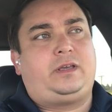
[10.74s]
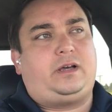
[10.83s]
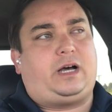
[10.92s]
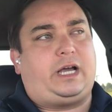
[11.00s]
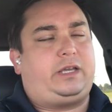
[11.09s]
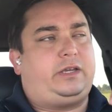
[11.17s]

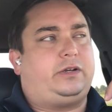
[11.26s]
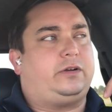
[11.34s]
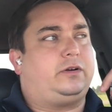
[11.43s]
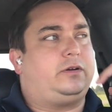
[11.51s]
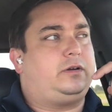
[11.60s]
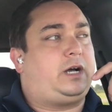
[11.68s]

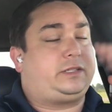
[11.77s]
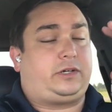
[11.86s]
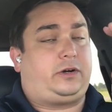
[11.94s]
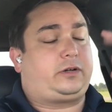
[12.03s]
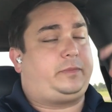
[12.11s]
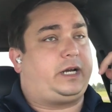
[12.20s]
I
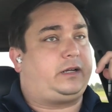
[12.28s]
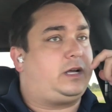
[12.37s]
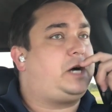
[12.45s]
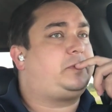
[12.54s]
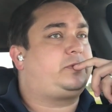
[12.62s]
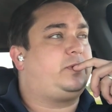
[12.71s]
talk about a
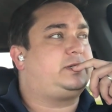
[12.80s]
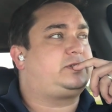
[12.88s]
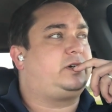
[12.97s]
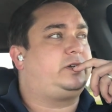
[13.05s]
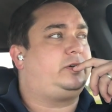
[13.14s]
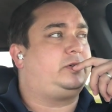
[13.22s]
lot with
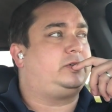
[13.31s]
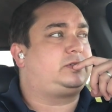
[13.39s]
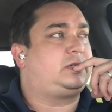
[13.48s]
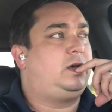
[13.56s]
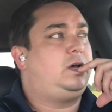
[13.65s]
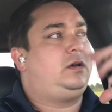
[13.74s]
restaurant owners
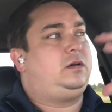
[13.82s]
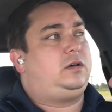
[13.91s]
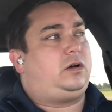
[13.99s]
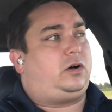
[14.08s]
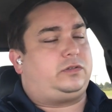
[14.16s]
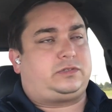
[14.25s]

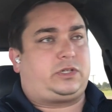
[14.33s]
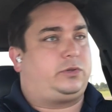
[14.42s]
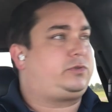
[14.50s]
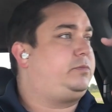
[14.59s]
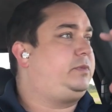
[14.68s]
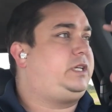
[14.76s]
on
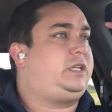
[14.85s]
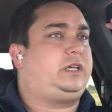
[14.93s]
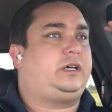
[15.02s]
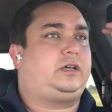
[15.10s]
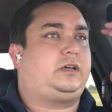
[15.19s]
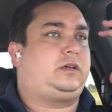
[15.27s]
social
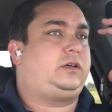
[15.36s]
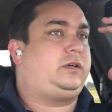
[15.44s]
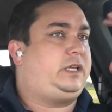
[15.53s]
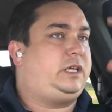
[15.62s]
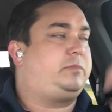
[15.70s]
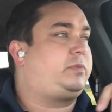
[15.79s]
media,
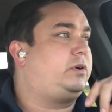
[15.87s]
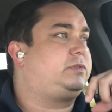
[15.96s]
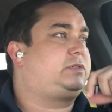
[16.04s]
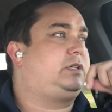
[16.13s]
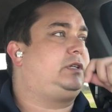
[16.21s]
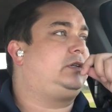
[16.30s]
in
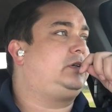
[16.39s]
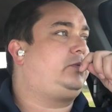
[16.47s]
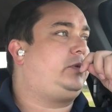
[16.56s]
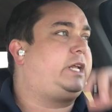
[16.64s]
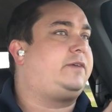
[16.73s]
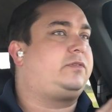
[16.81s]
person,
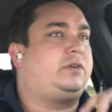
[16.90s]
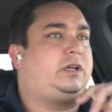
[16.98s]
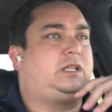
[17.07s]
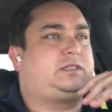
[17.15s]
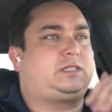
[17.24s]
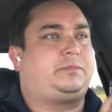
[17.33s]
whatever. And
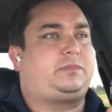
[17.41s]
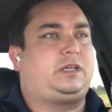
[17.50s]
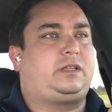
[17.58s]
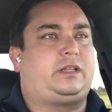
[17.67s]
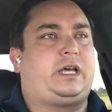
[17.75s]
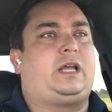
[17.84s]
it's
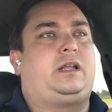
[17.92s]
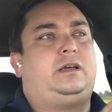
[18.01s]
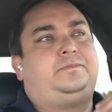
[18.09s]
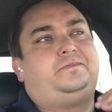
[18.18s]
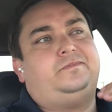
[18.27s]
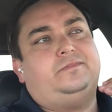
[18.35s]
something that
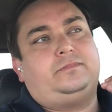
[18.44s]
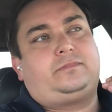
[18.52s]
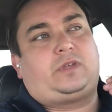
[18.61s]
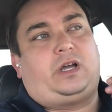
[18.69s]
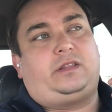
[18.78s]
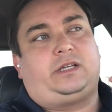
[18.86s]

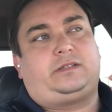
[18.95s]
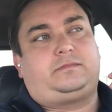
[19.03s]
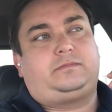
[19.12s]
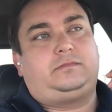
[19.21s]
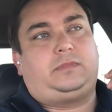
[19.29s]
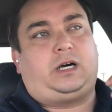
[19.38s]
I think
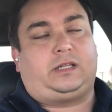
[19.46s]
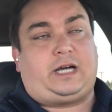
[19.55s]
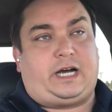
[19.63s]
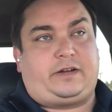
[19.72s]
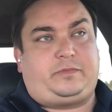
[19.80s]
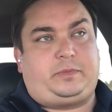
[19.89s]
a
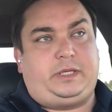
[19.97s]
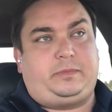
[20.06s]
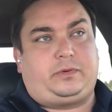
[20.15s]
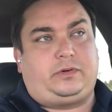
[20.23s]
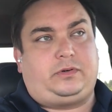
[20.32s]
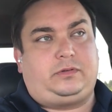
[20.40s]
lot of
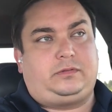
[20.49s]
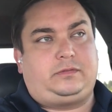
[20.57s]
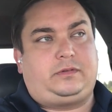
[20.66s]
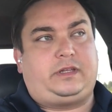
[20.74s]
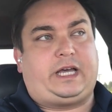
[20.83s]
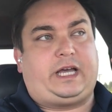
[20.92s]
people
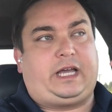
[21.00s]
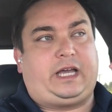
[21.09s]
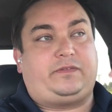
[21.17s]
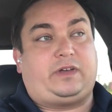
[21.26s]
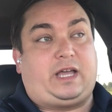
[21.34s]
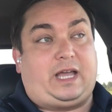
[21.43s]
that
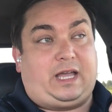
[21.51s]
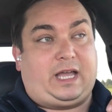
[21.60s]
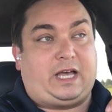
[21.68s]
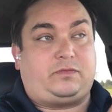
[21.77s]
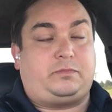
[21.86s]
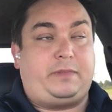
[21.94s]

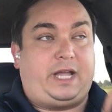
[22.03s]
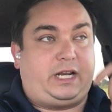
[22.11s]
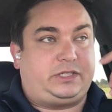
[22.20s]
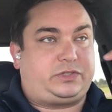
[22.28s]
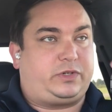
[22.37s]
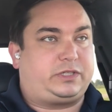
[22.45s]
have
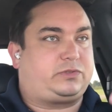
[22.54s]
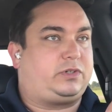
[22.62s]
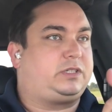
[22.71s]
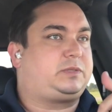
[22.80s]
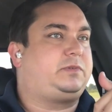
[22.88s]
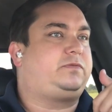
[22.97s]
managed
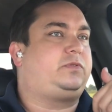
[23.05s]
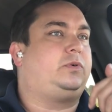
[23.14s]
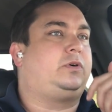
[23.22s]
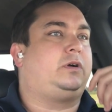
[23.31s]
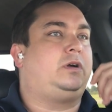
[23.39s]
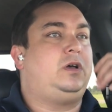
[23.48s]
restaurants
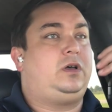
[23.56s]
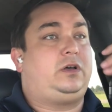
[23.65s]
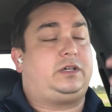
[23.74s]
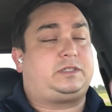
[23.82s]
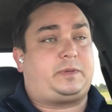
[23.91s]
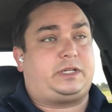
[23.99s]
before,
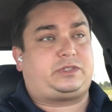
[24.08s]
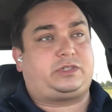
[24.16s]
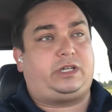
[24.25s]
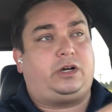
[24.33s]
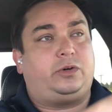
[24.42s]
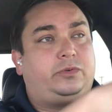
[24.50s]

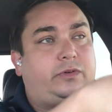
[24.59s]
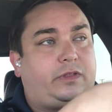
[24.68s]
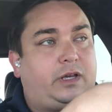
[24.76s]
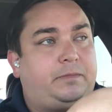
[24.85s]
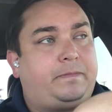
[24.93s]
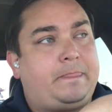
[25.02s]
especially owned
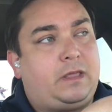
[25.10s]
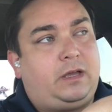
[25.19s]
them,